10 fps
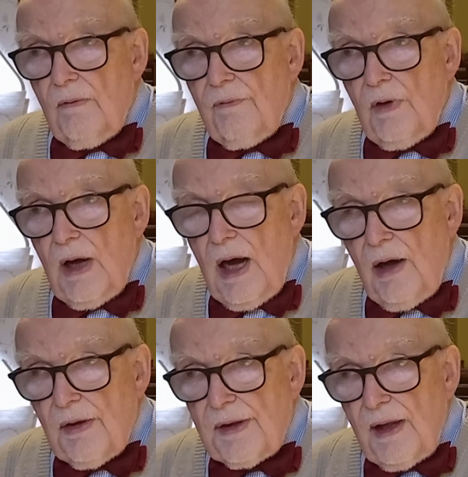for
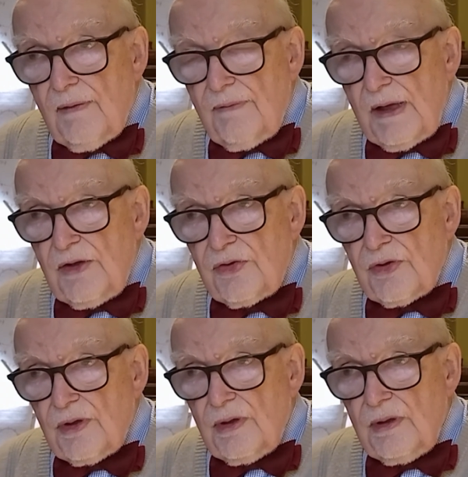our
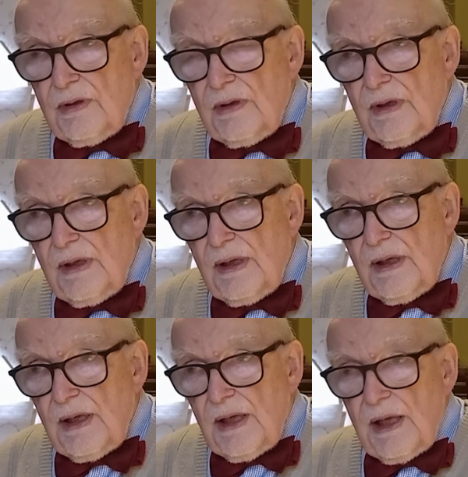salvation,
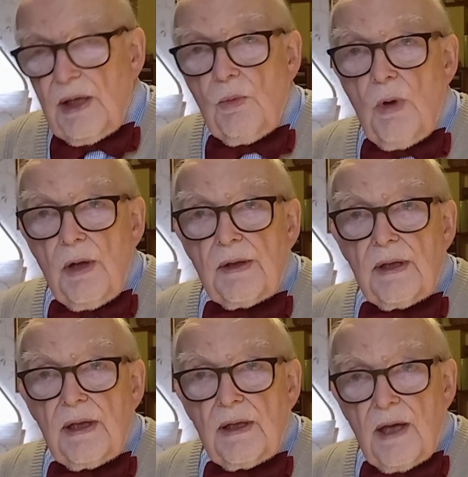he was
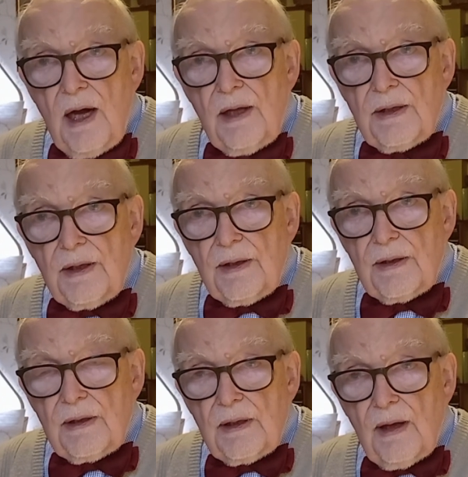incarnate
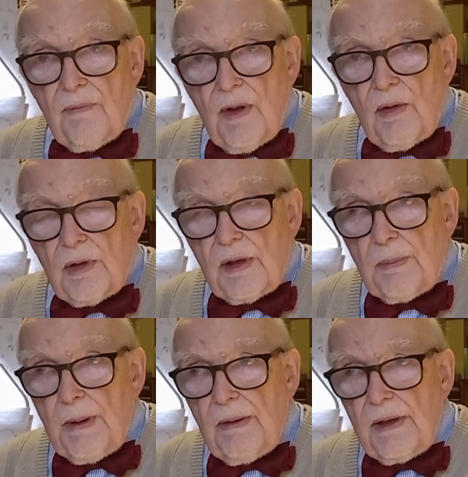of the Holy
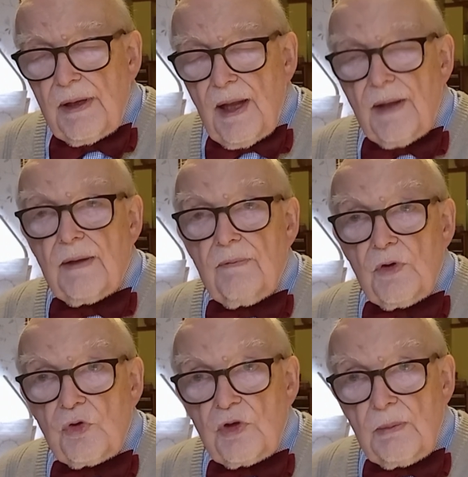Spirit and the
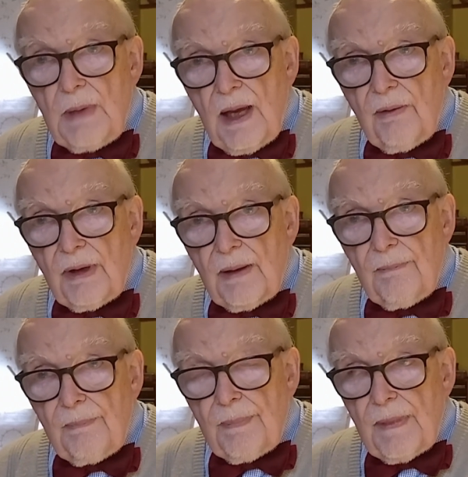Virgin Mary.
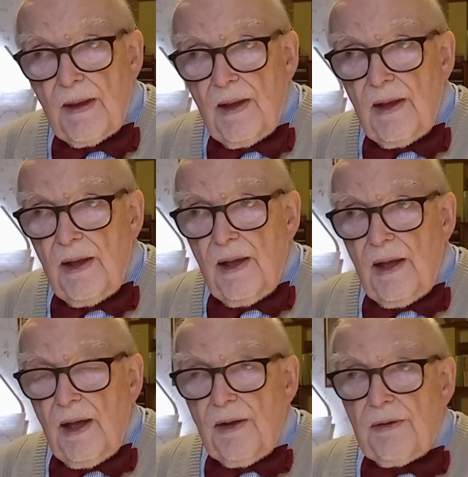
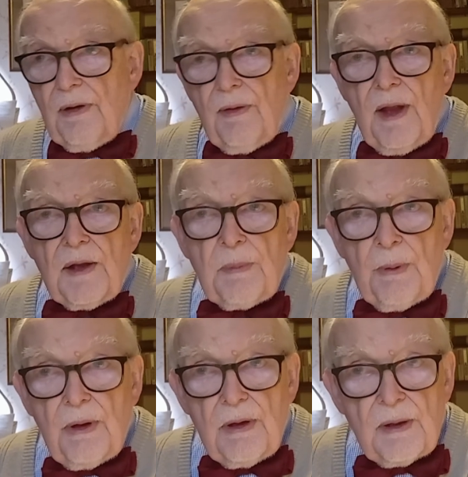And so that
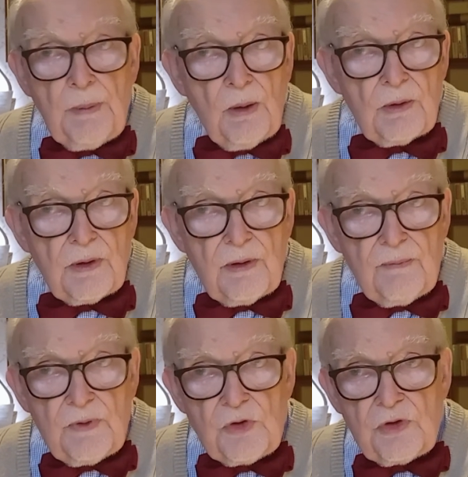spirit spoke to the
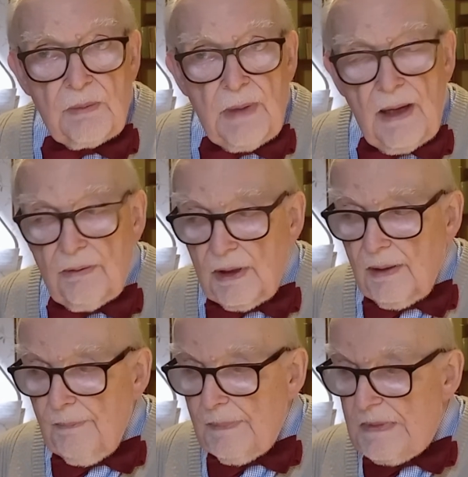Virgin
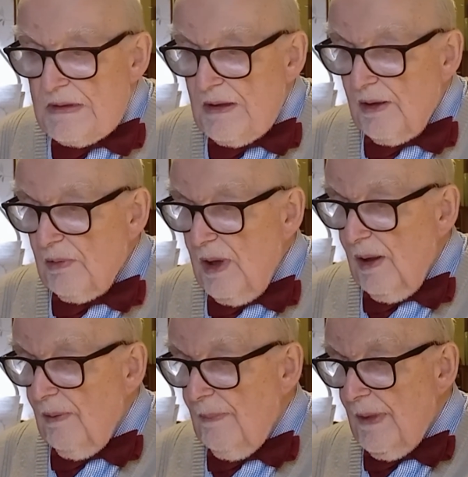Mary as
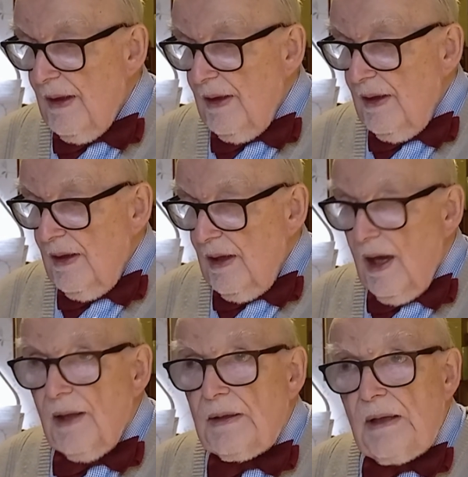well.
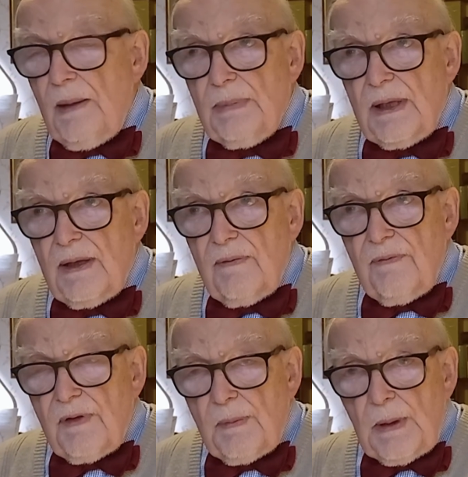And I
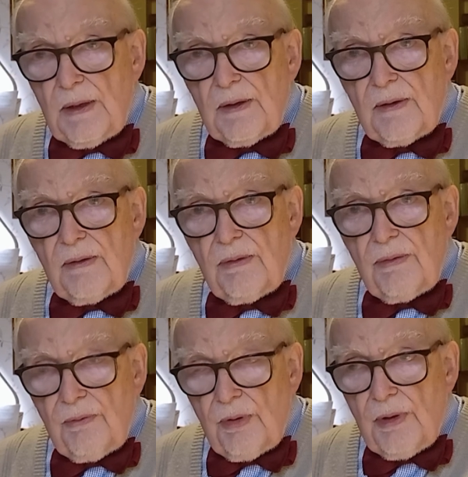believe speaks
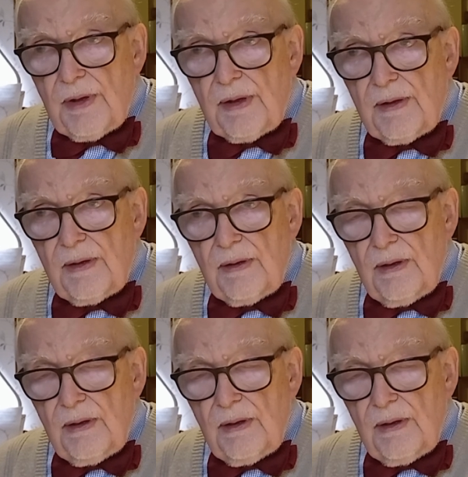through us,